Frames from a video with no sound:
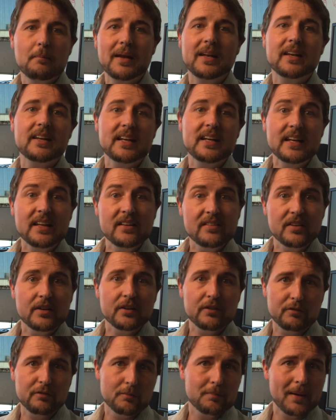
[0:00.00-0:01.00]
made it
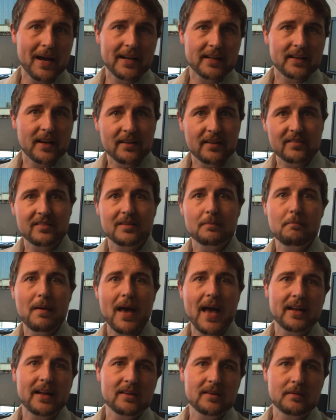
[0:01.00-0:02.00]
easier for bad guys to
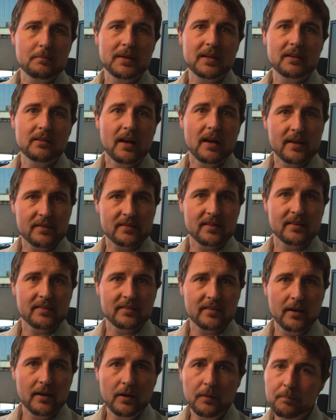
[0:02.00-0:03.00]
man in the middle S
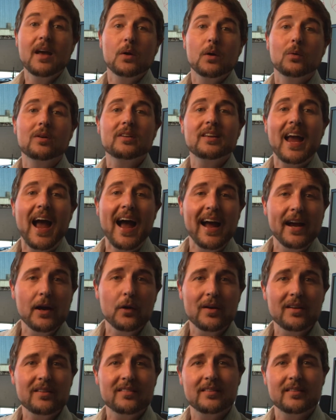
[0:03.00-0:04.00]
S L. Well, the
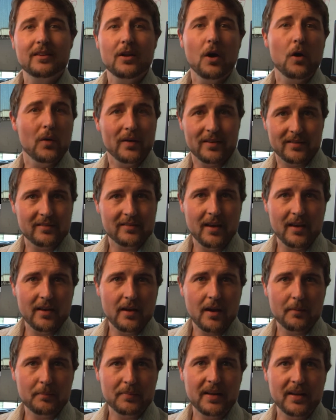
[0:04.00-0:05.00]
iOS and O S ten
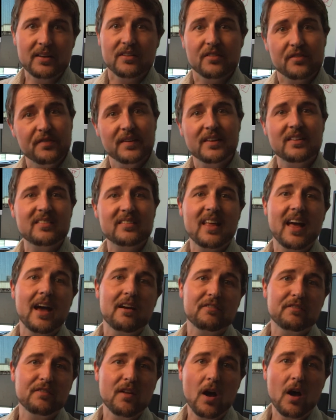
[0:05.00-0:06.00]
updates fixed
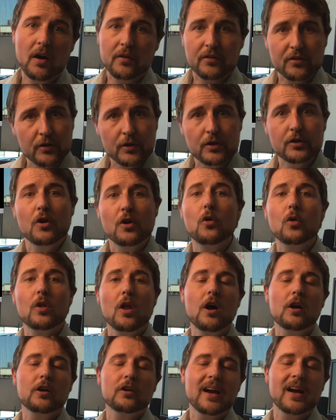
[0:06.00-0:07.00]
that flaw, so you no
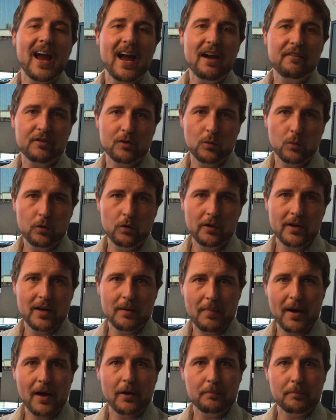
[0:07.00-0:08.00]
longer have to worry
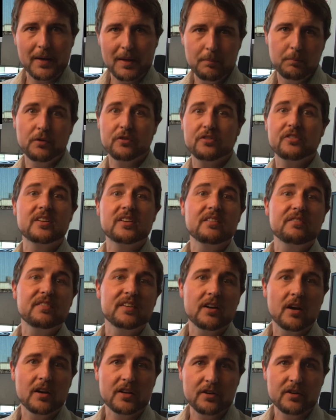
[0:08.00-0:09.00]
about people
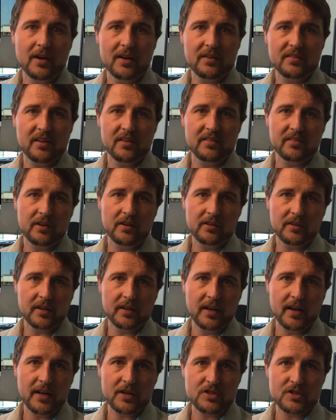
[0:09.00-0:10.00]
sniffing on your S S L
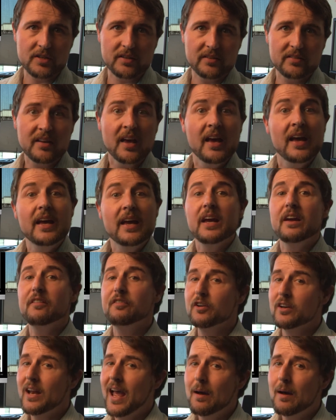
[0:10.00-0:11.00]
connections.
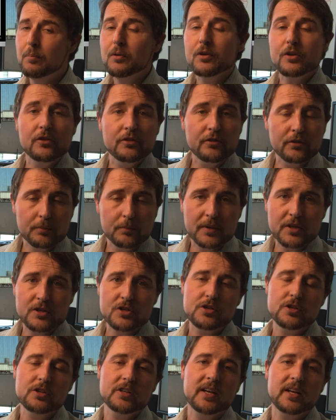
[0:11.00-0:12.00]
If you're an Apple user, be
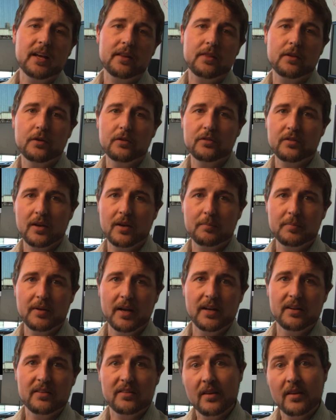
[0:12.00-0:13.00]
sure to get those
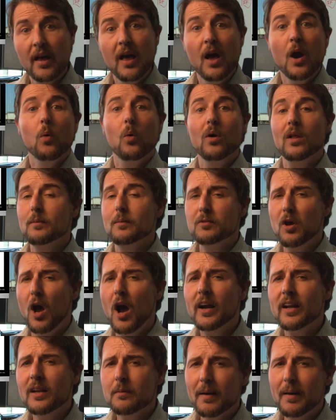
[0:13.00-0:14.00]
updates. While I'm
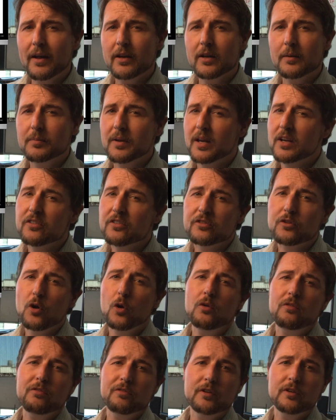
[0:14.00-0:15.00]
talking about updates,
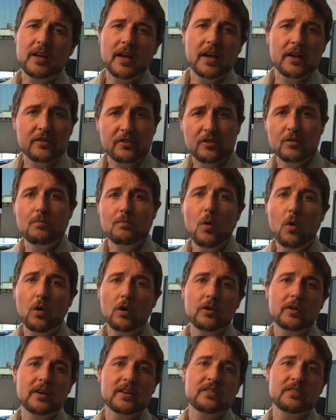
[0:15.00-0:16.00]
don't forget
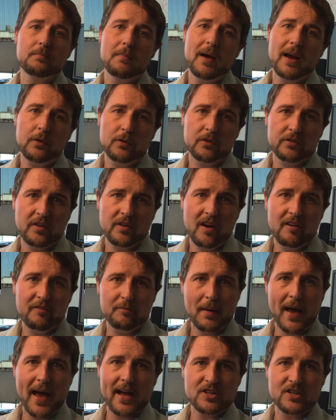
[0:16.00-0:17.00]
tomorrow is
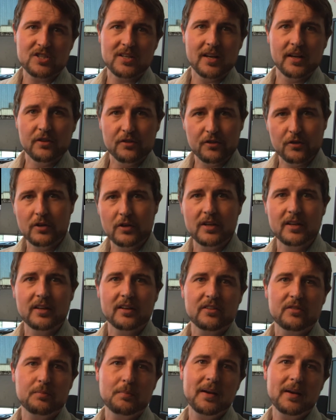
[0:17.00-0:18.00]
Microsoft Patch Day, so you can
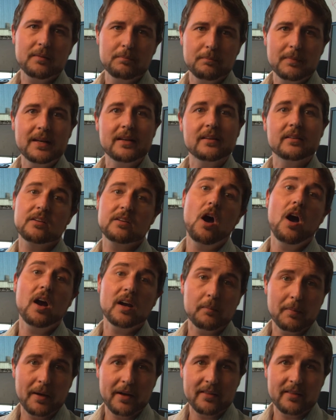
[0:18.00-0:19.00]
expect me to
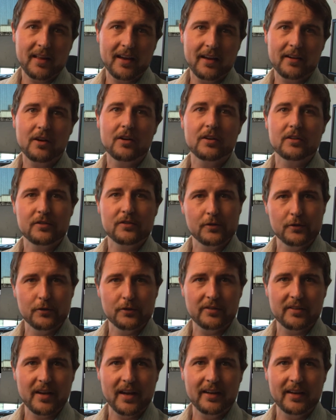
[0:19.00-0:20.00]
talk about that on
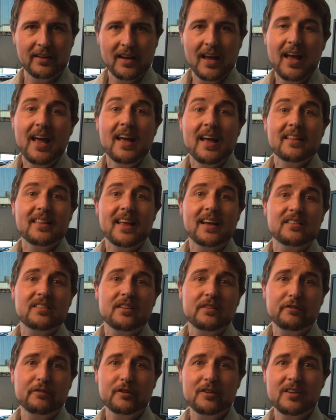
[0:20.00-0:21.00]
Tuesday. That's
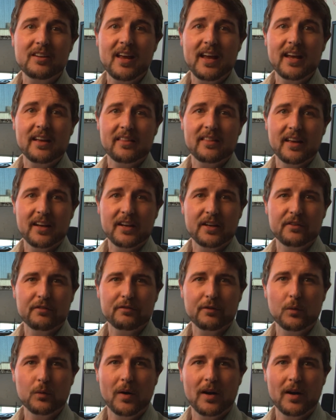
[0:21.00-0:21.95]
it for today. Thank you for